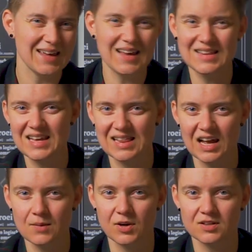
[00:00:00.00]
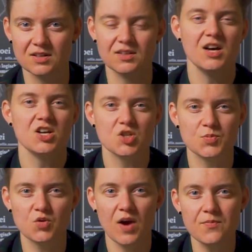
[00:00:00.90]
hit that like button,
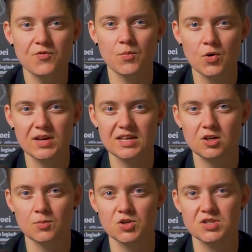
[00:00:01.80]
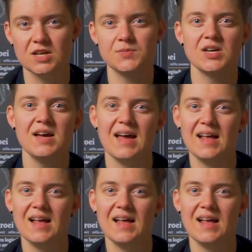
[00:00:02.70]
subscribe for more e-commerce tips,